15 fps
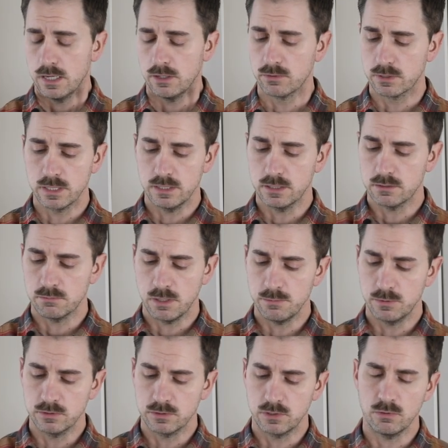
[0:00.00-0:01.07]
I don't condition my
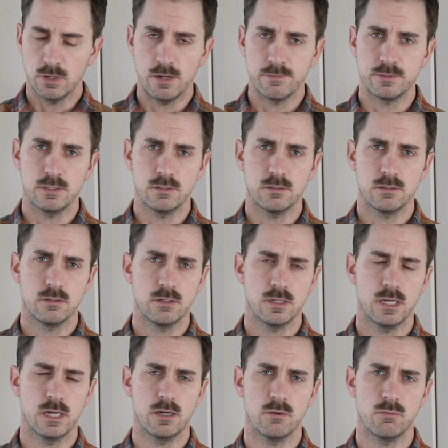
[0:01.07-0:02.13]
boots too often,
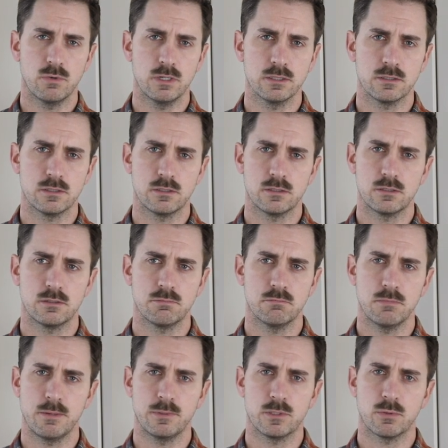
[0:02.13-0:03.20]
once,
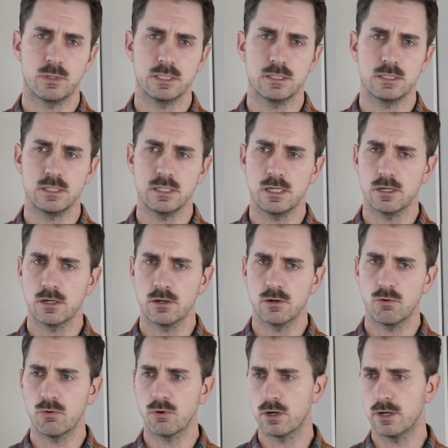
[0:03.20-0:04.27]
maybe twice a
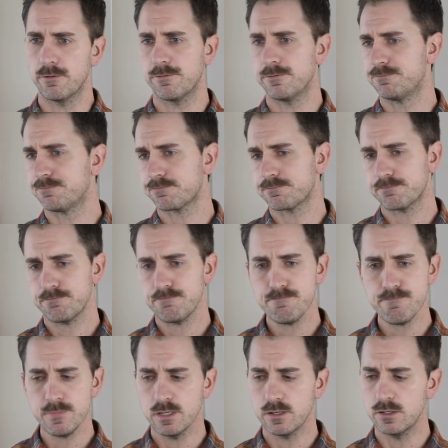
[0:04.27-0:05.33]
year, or if,
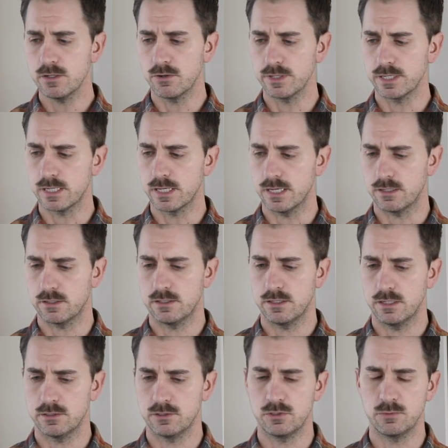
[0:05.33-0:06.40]
you know, they get
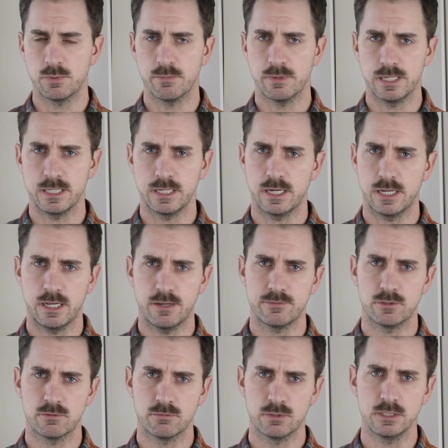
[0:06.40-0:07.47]
super muddy and I have
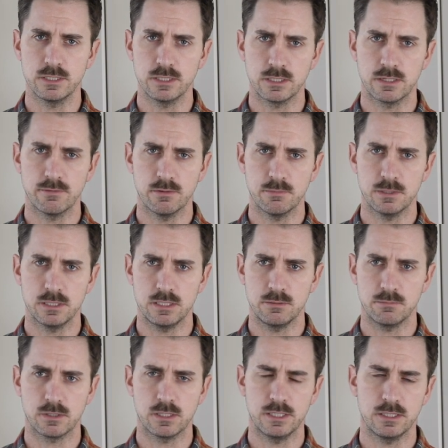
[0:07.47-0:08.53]
to really give them a
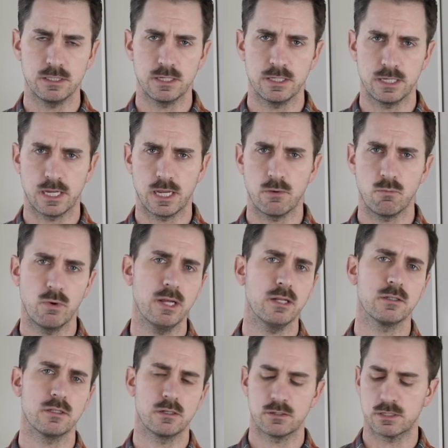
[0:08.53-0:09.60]
deep clean and they get
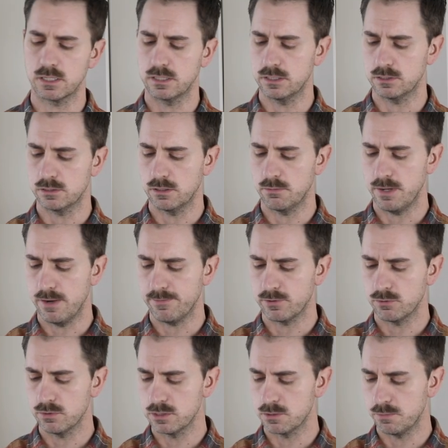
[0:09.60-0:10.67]
wet, then I'll condition them
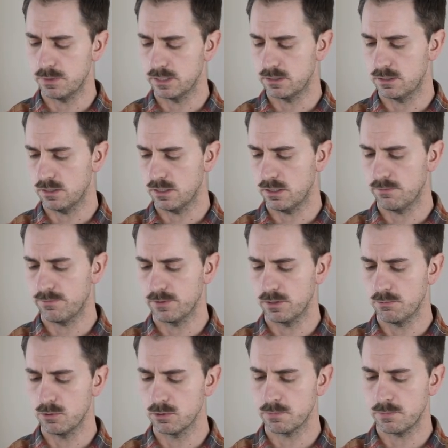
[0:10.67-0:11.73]
afterwards. But for
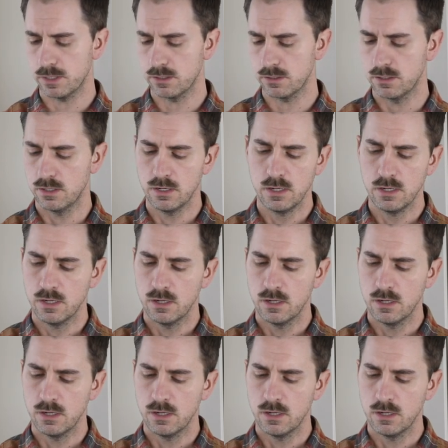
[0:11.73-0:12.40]
the most part,